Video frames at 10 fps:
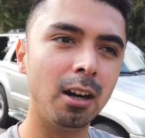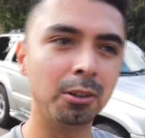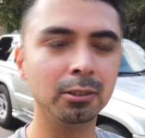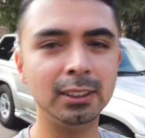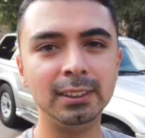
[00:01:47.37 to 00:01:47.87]

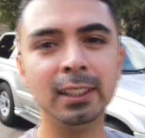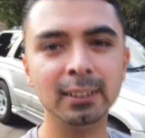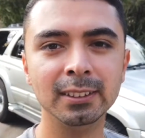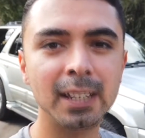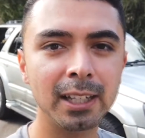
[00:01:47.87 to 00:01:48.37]
auto
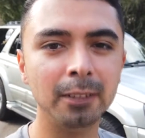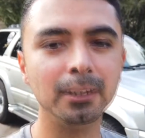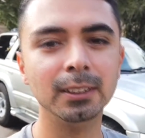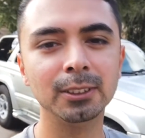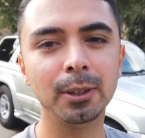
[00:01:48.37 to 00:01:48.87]
detailing
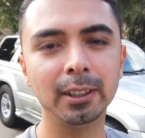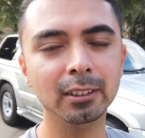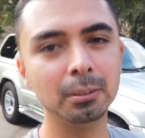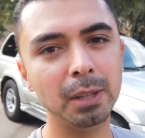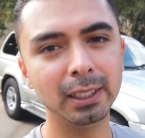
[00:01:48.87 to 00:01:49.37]
diary, so I could
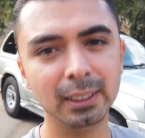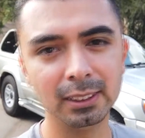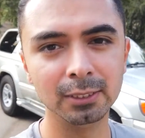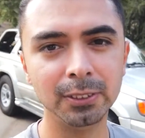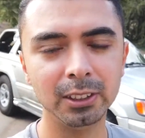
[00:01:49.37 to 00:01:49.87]
look back at
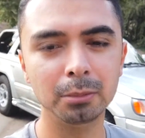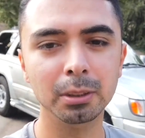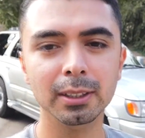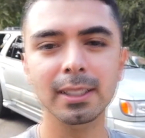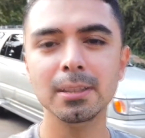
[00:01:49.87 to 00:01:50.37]
this video and be
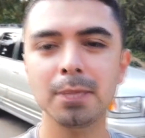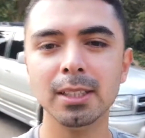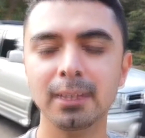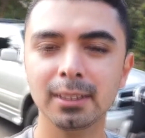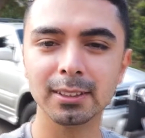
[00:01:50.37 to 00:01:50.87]
like, hey
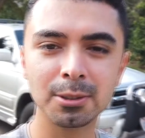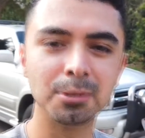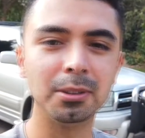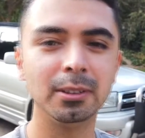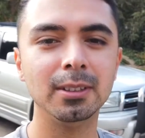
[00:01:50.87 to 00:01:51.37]
man, that's
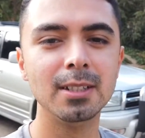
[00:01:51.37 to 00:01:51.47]
cool.